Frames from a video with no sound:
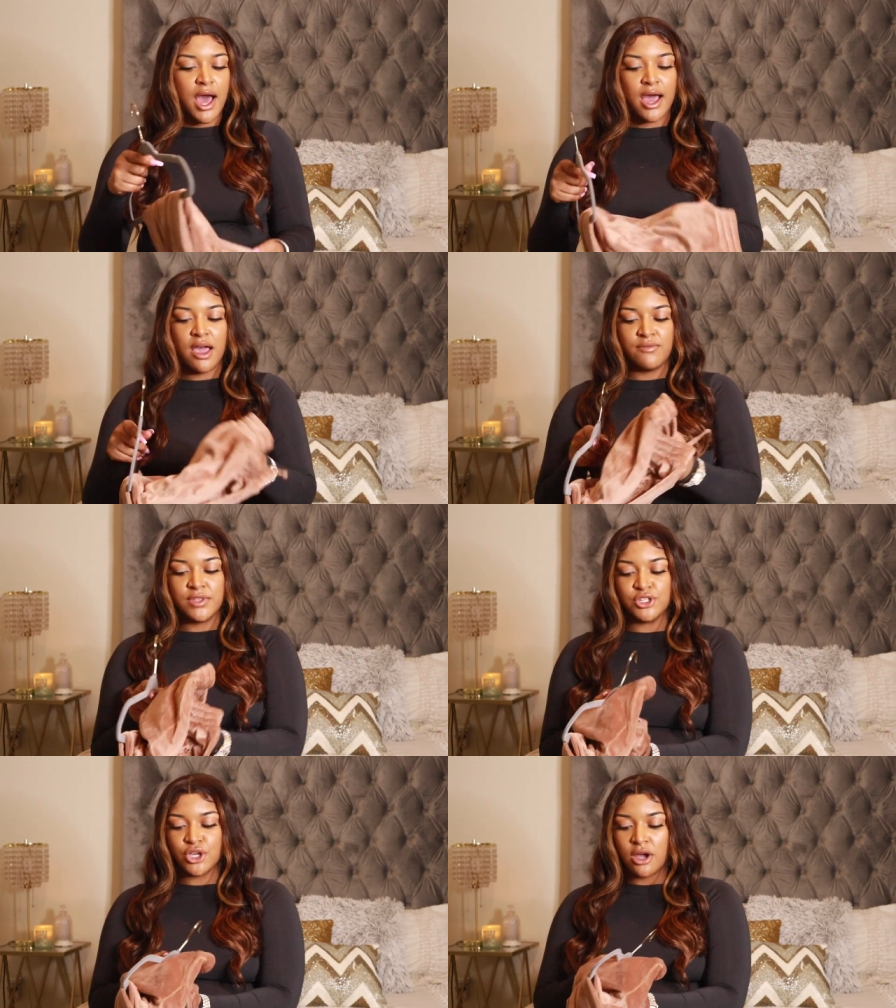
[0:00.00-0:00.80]
I have
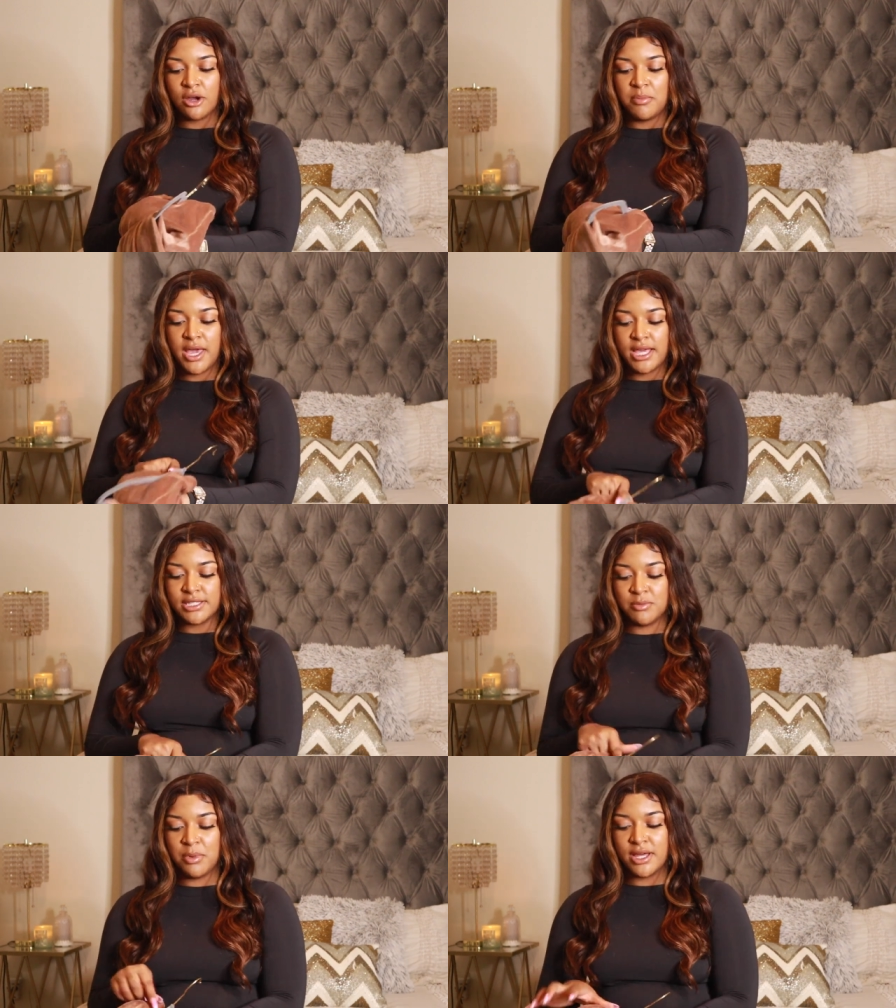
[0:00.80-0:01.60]
the jogger
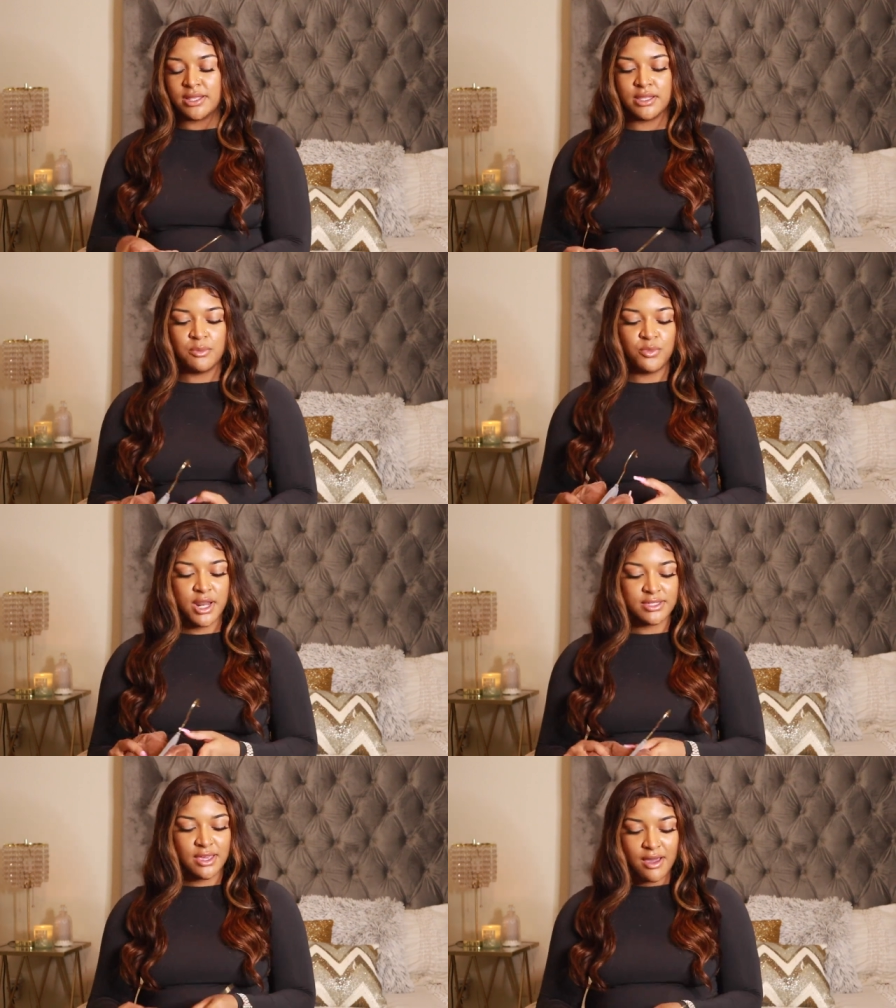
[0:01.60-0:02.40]
pants, but the, when
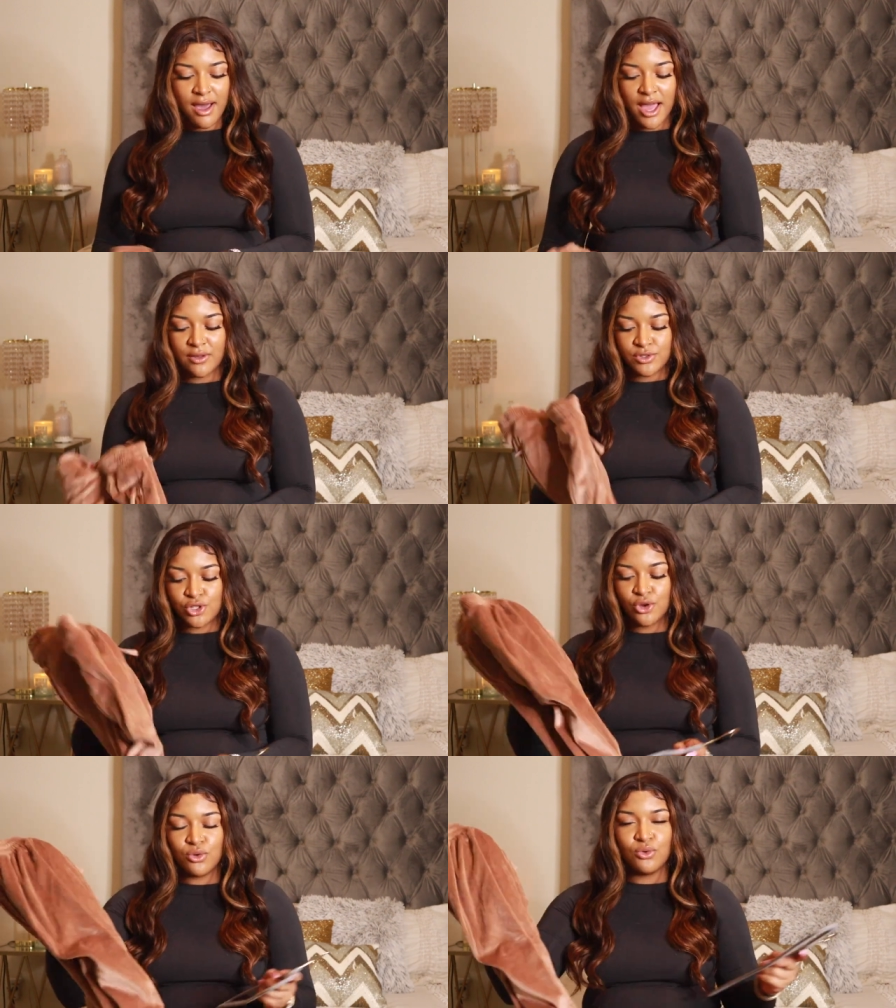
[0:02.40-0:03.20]
I tell y'all, I have
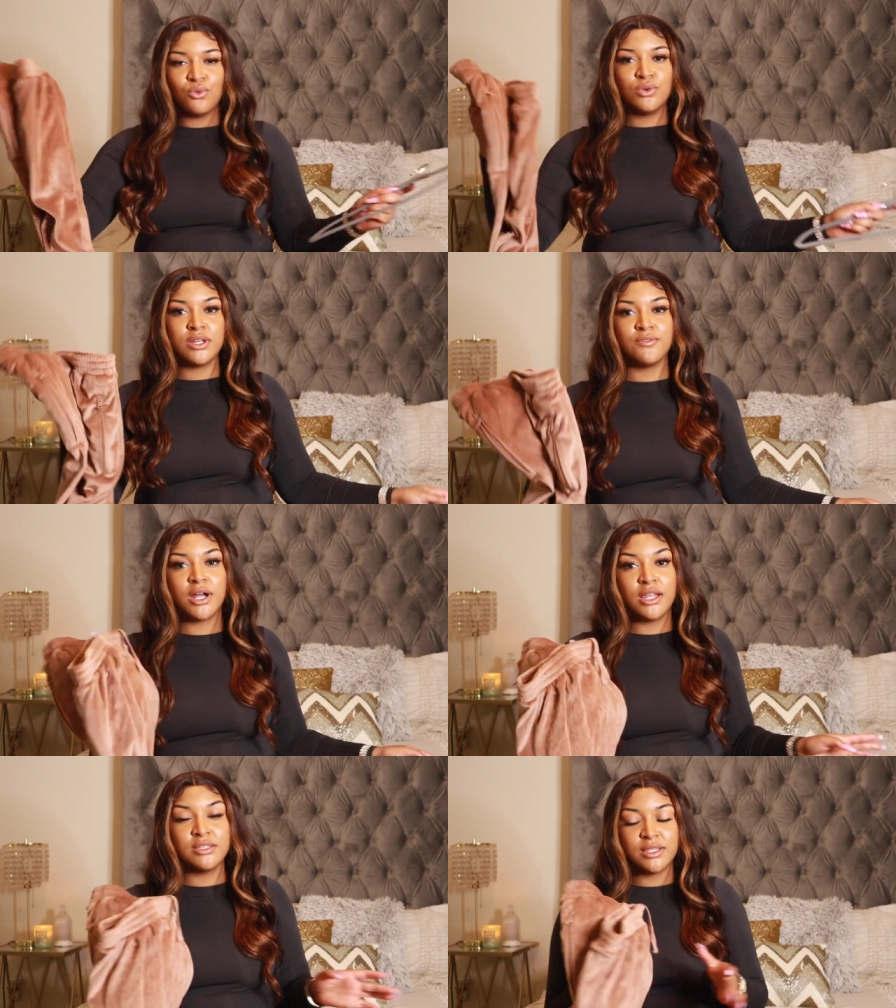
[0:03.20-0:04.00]
two
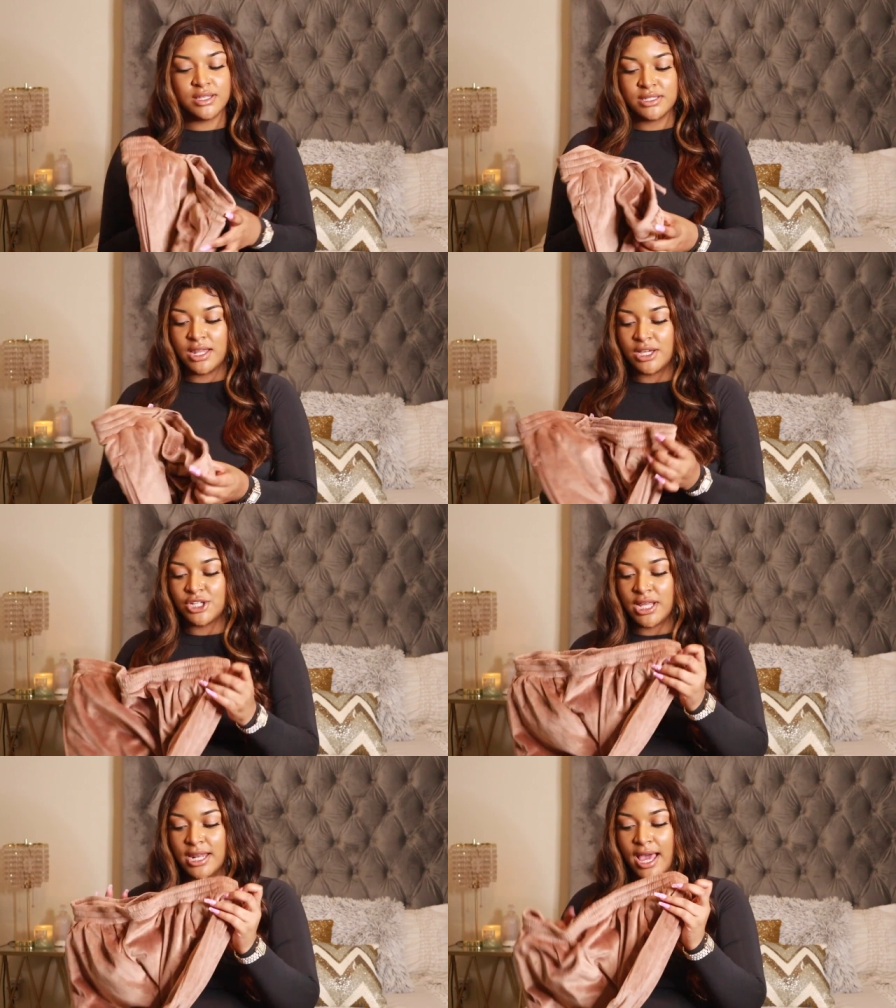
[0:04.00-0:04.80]
different colors of this
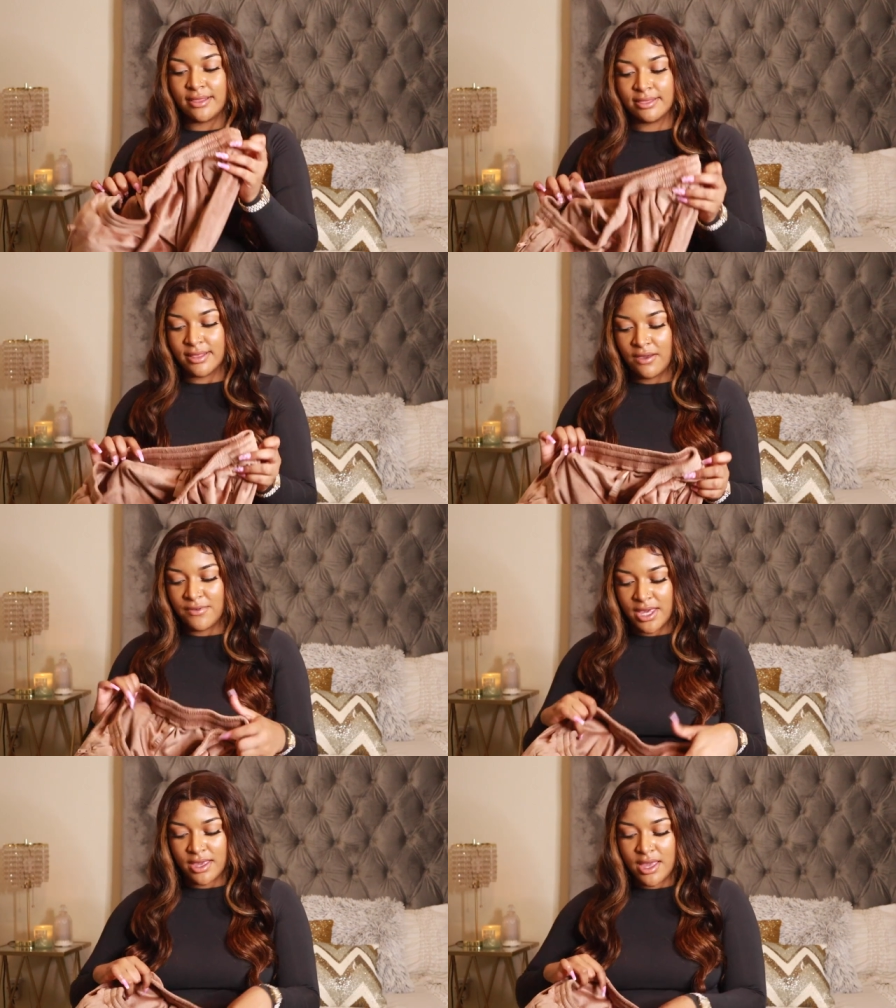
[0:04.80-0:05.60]
collection and I love
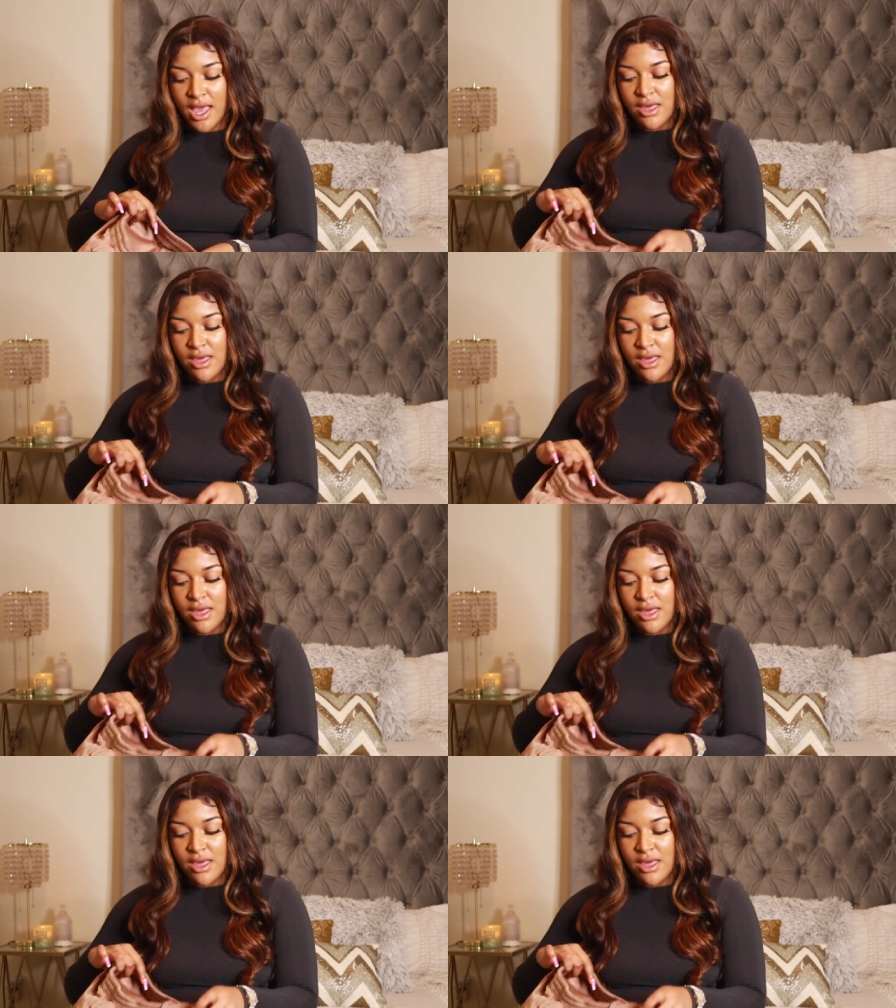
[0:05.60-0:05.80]
it.